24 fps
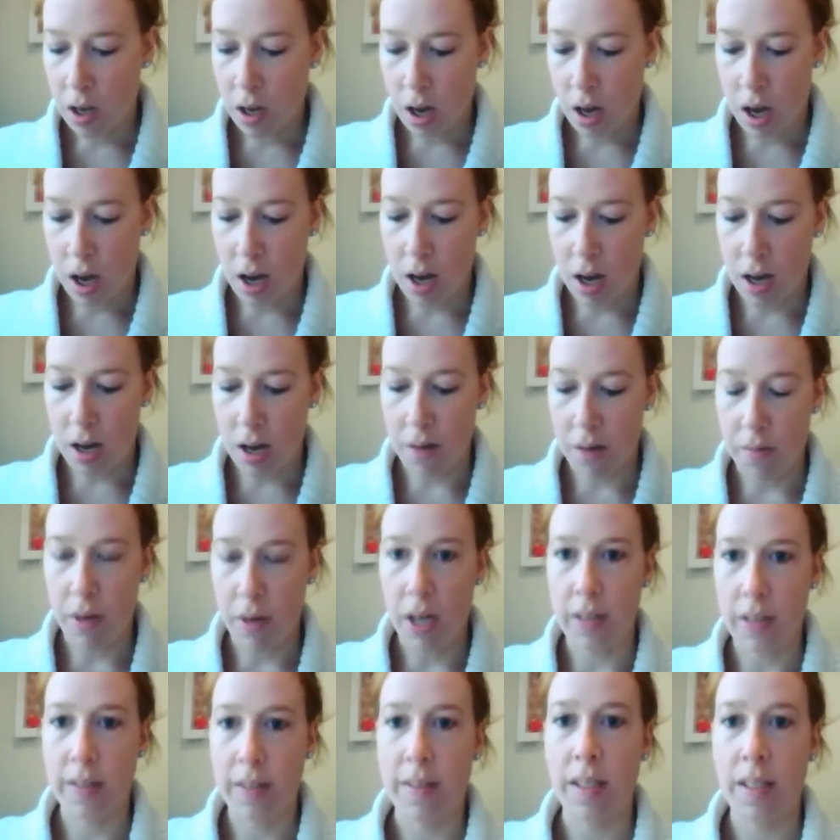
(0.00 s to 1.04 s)

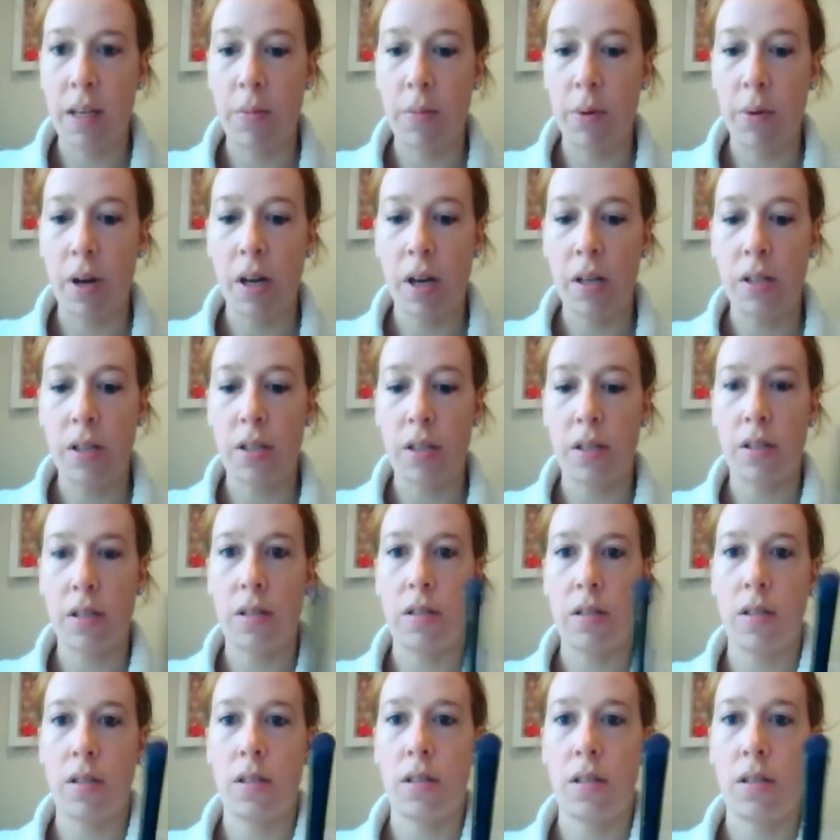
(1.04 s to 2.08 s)
A C brush.
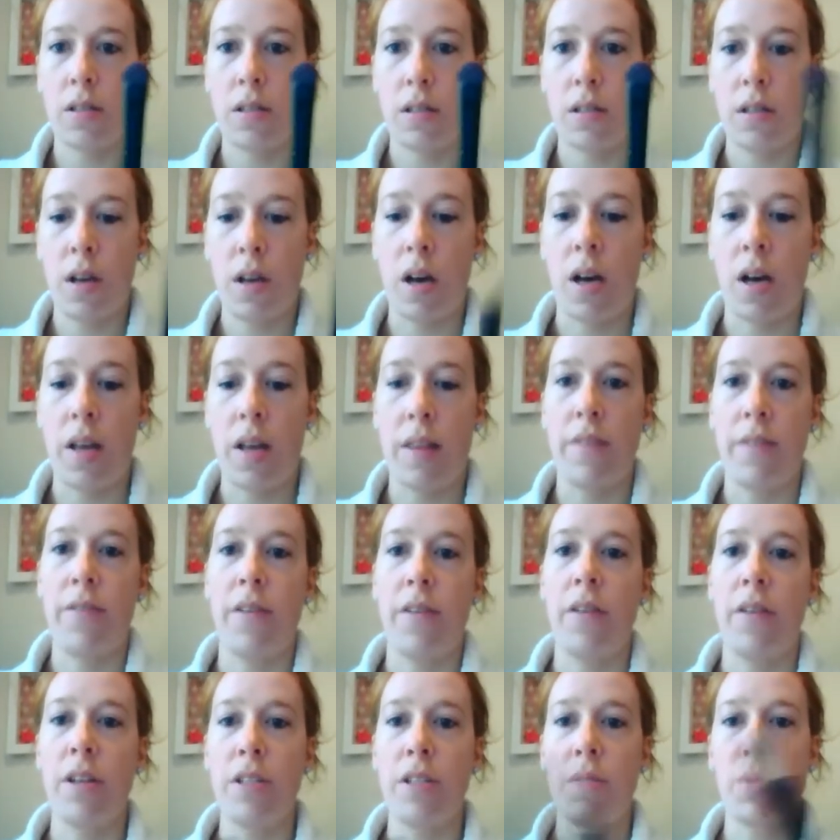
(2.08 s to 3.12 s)
The
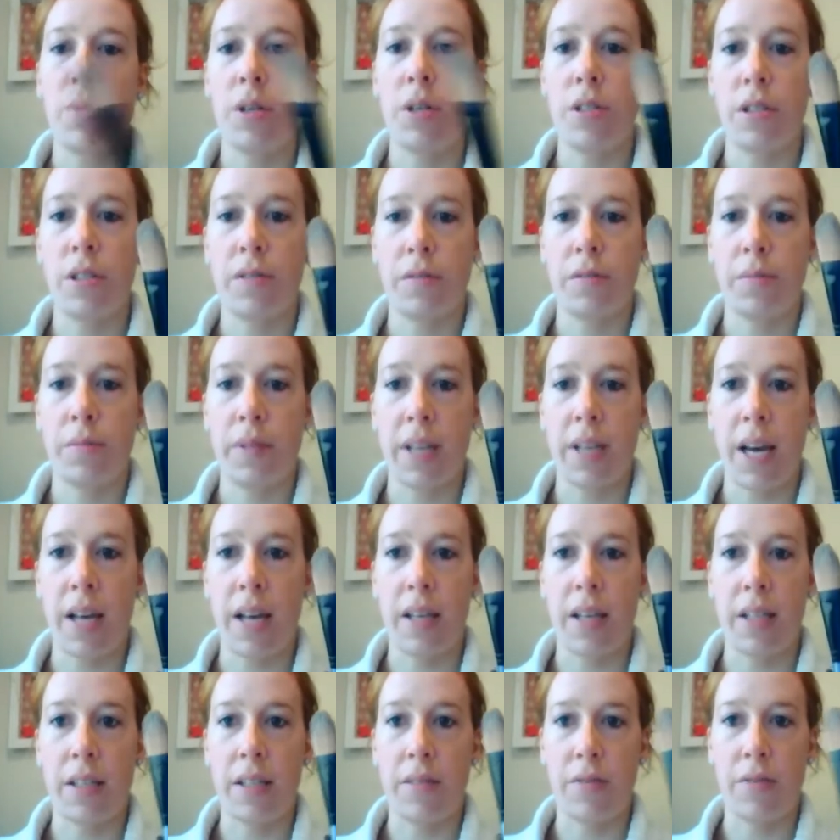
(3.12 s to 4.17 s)
foundation brush is from
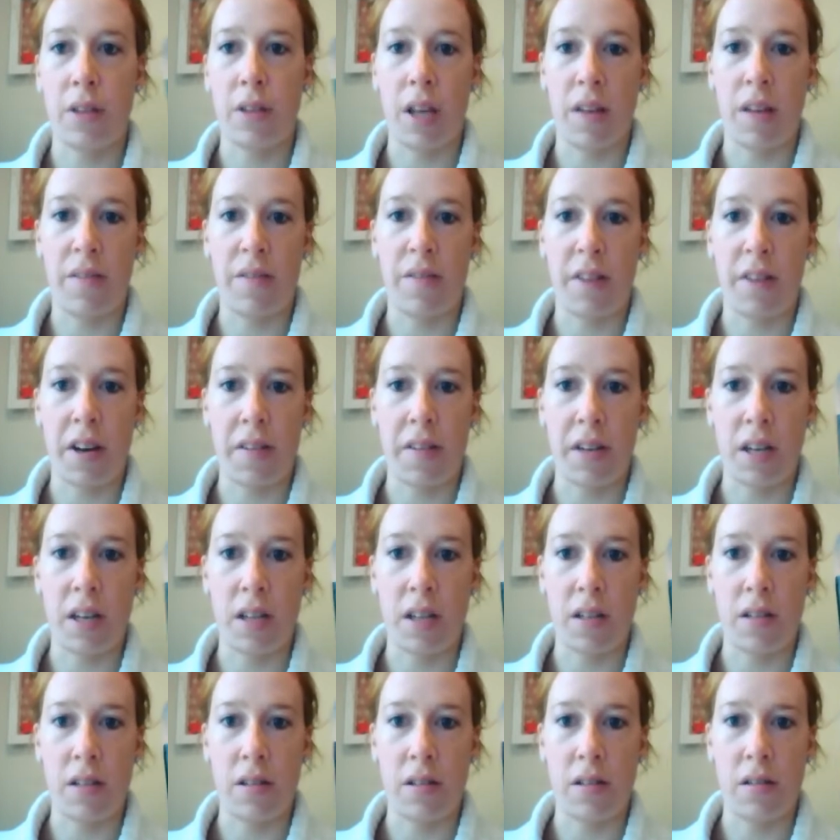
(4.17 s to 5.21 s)
Sally's for like
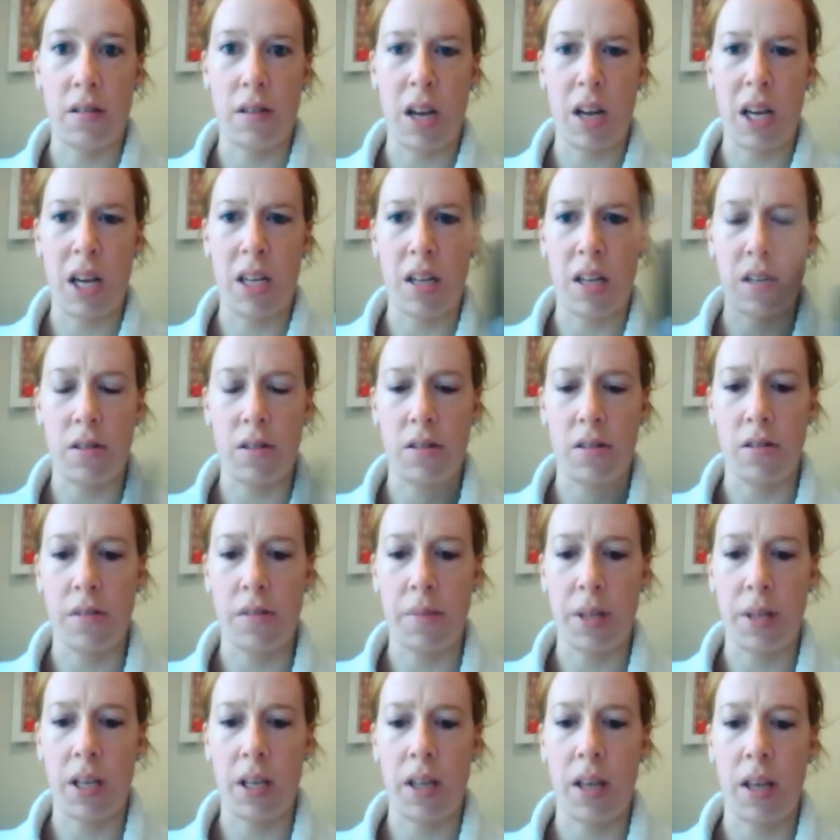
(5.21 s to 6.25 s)
$5 or $8 or
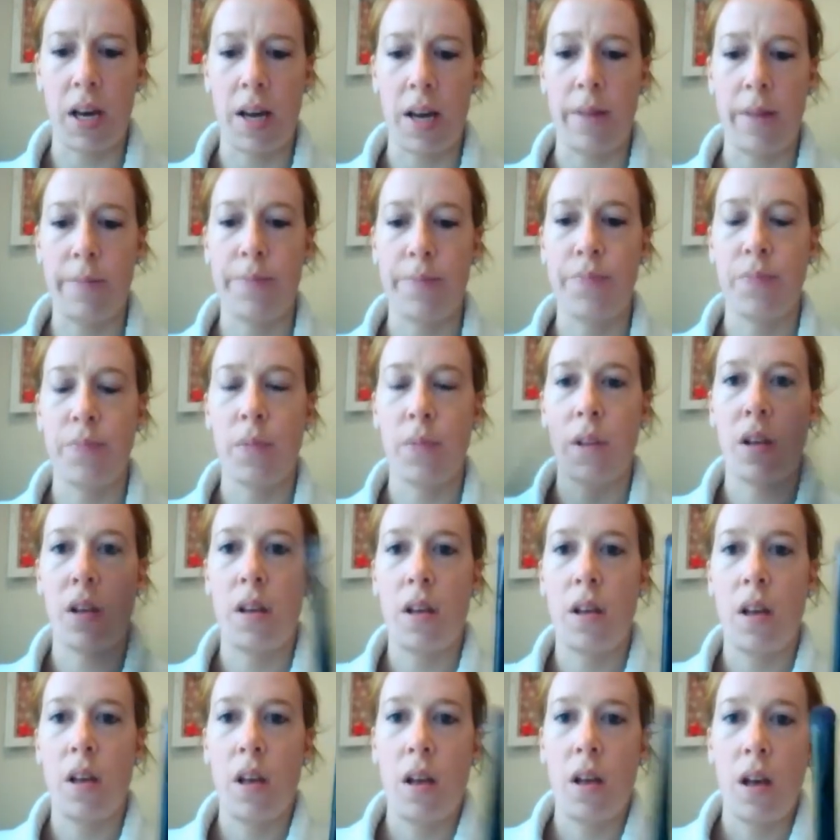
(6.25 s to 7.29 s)
something like that.
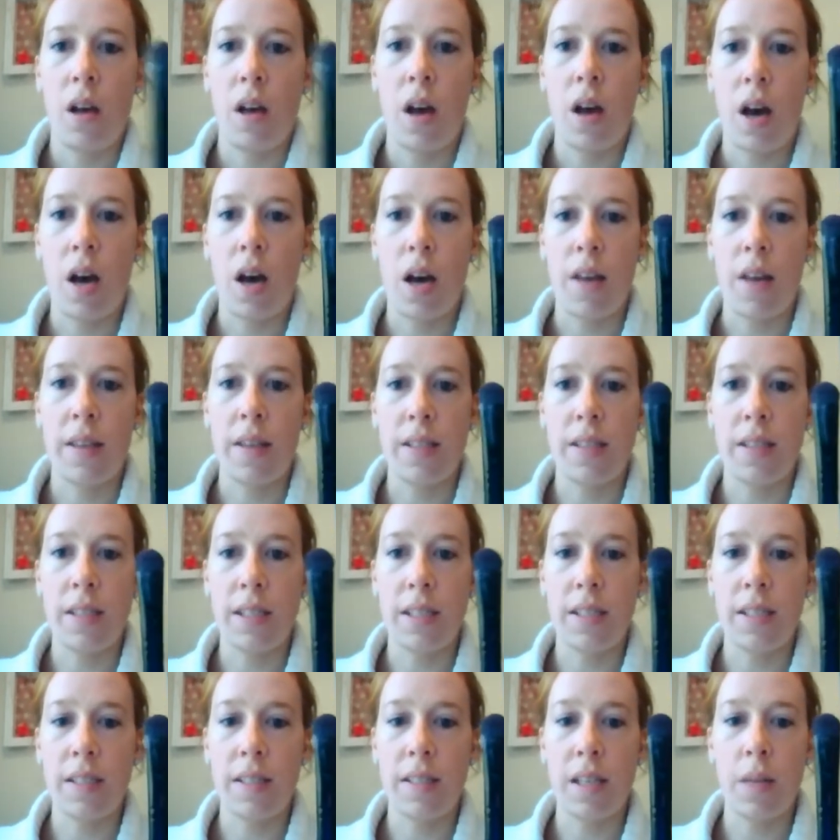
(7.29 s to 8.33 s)
This is a
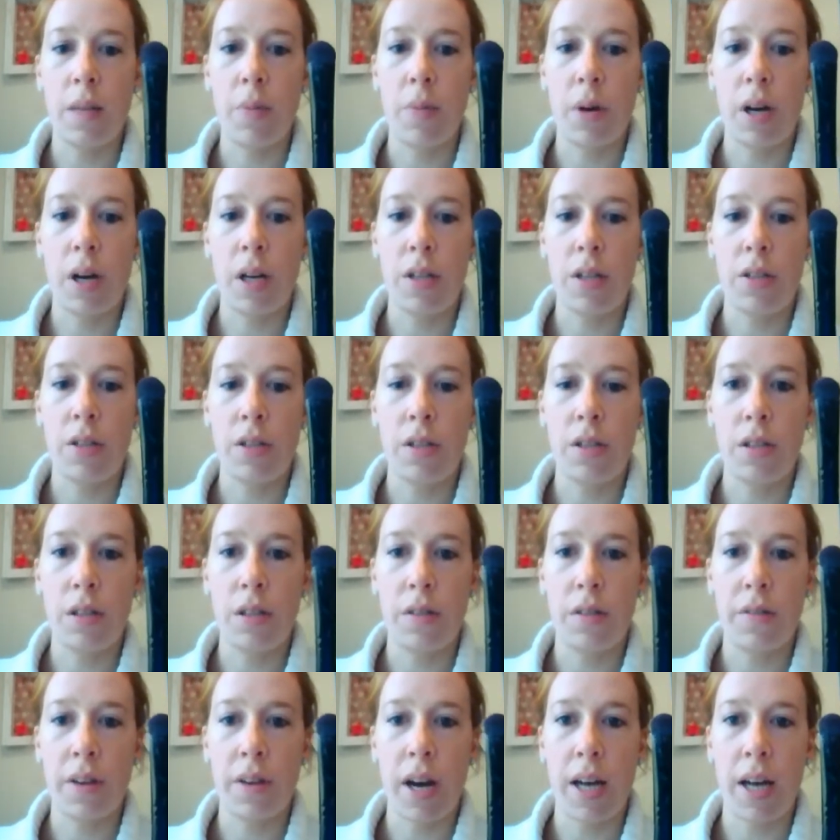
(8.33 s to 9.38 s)
C brush
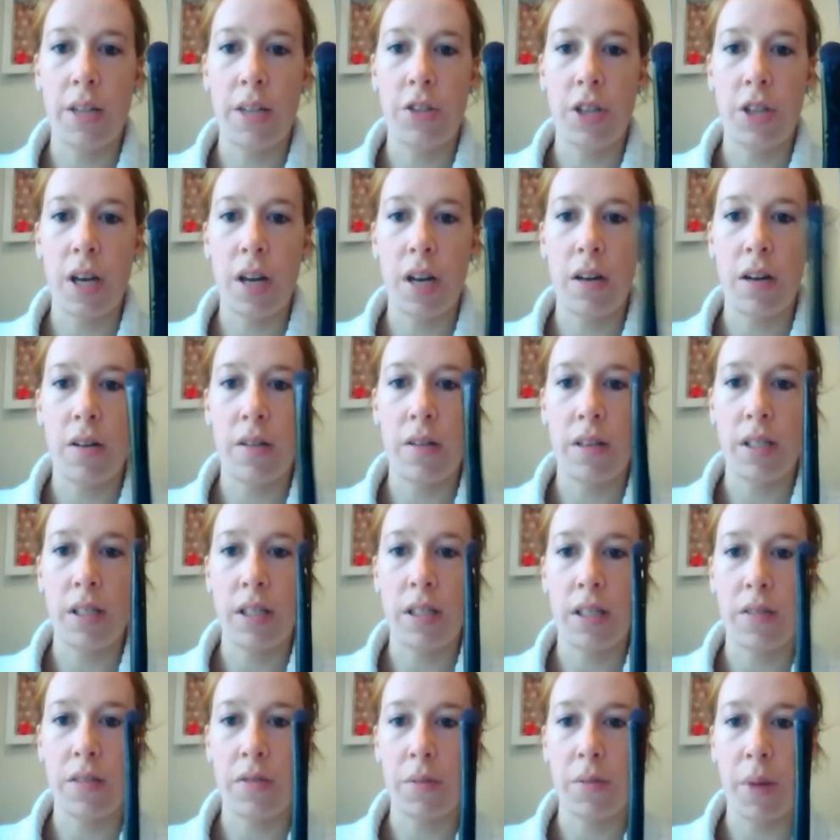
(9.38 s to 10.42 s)
for eyeshadow. This
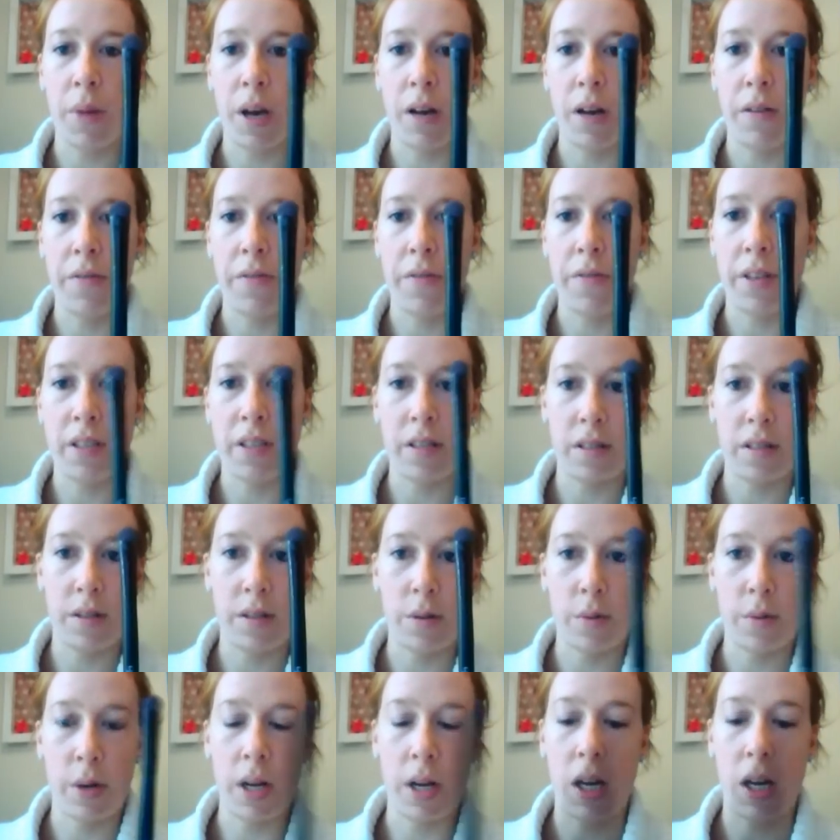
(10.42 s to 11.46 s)
is from e.l.f. This is
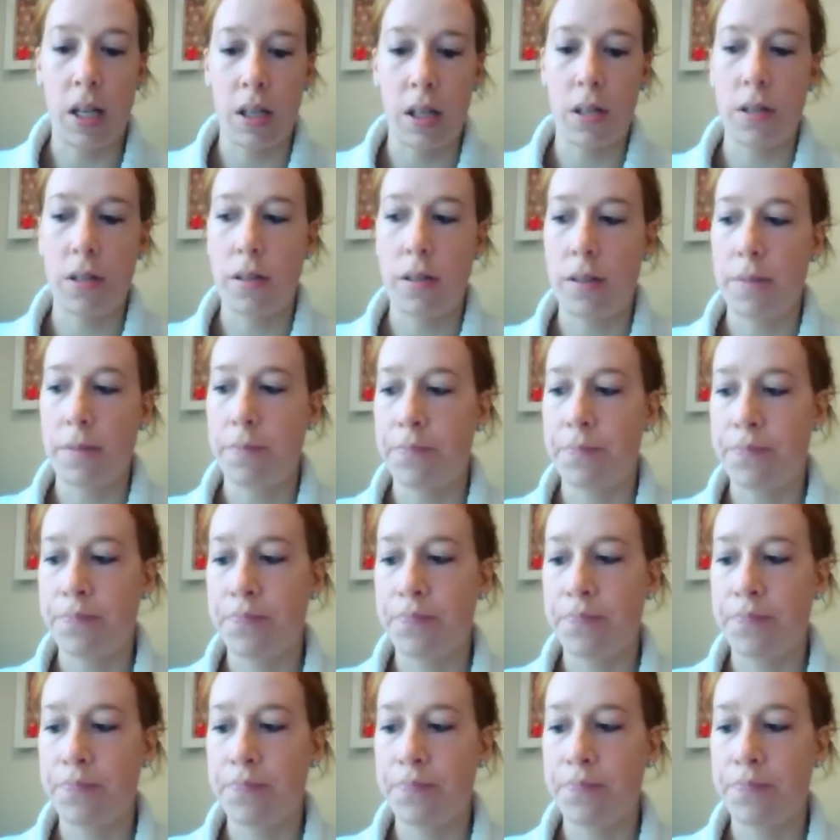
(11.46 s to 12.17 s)
$3.